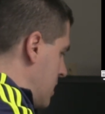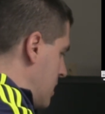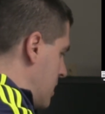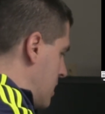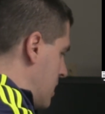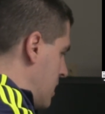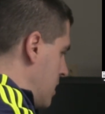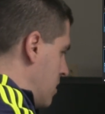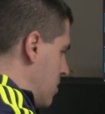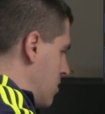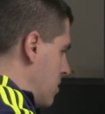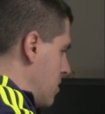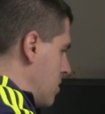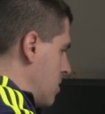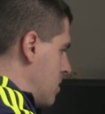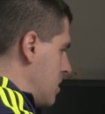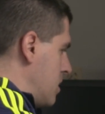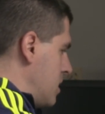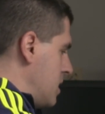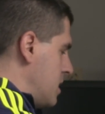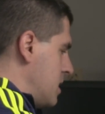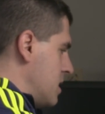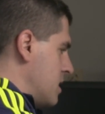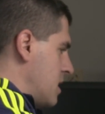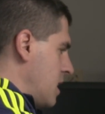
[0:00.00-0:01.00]
here.
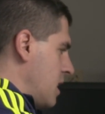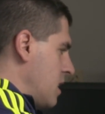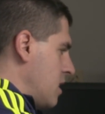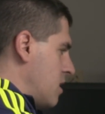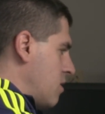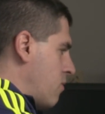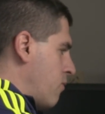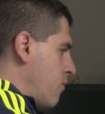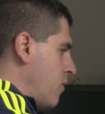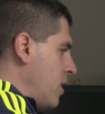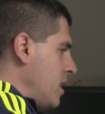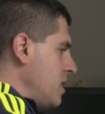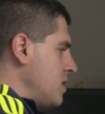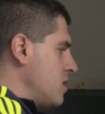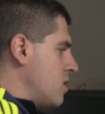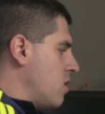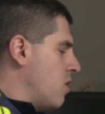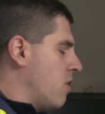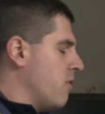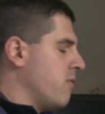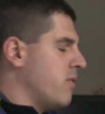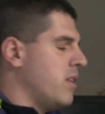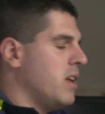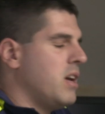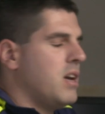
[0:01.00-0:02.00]
This is the interface
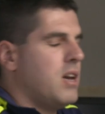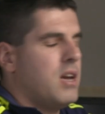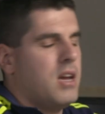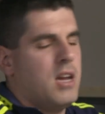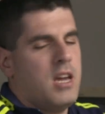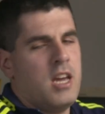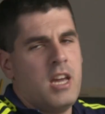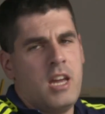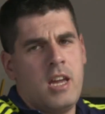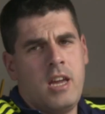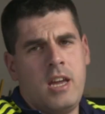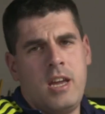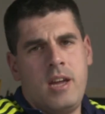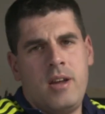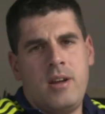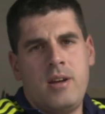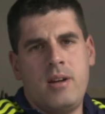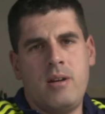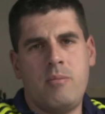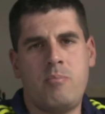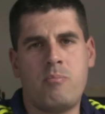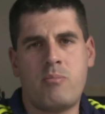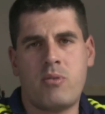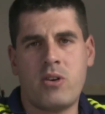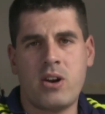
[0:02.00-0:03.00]
of the
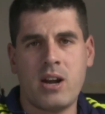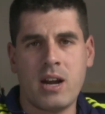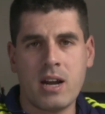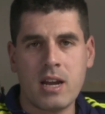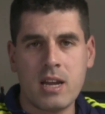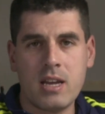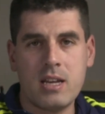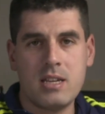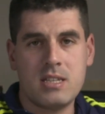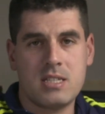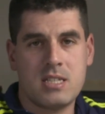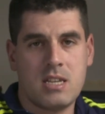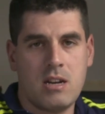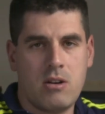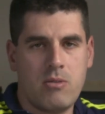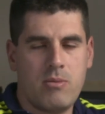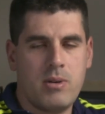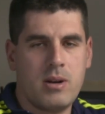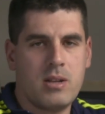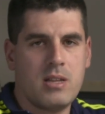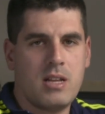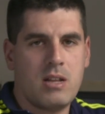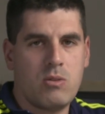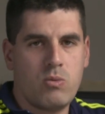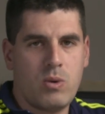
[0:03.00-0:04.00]
Prague
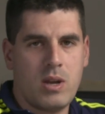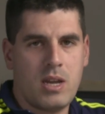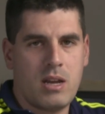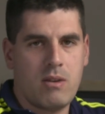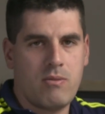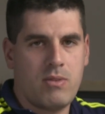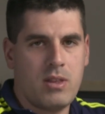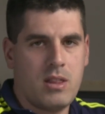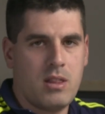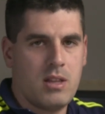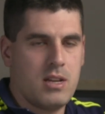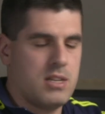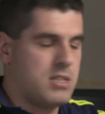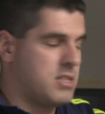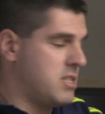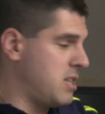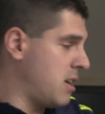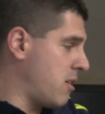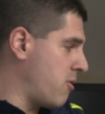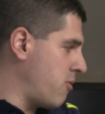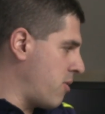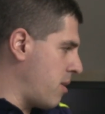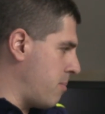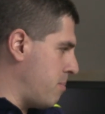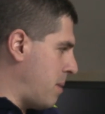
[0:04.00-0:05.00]
server that we have in the
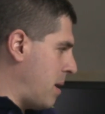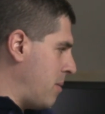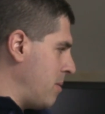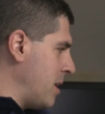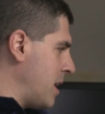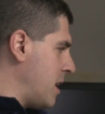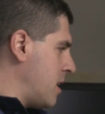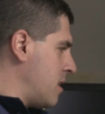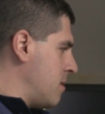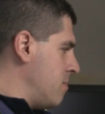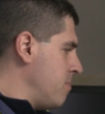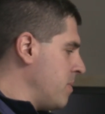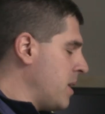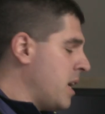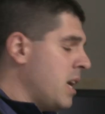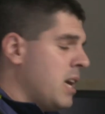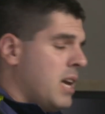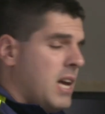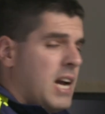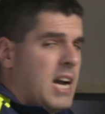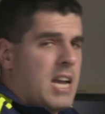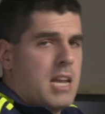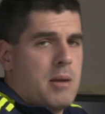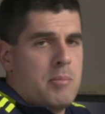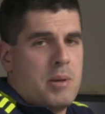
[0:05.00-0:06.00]
Czech Republic.
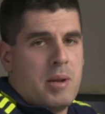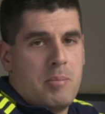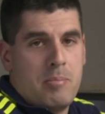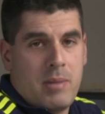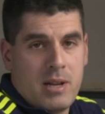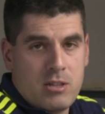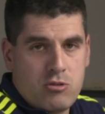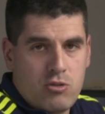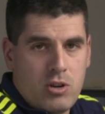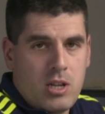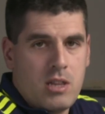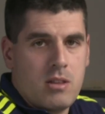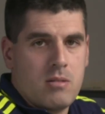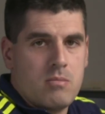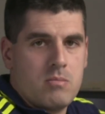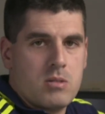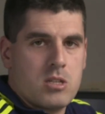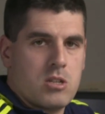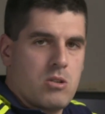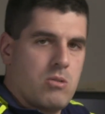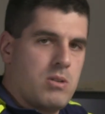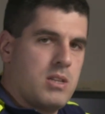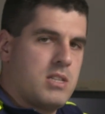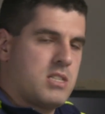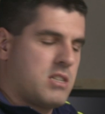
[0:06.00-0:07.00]
I am in Madrid,
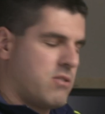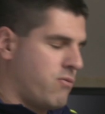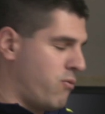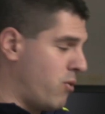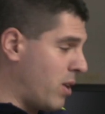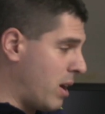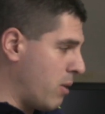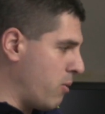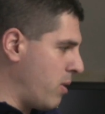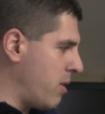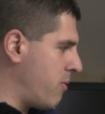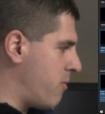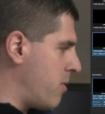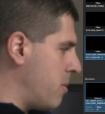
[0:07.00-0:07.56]
so it's far away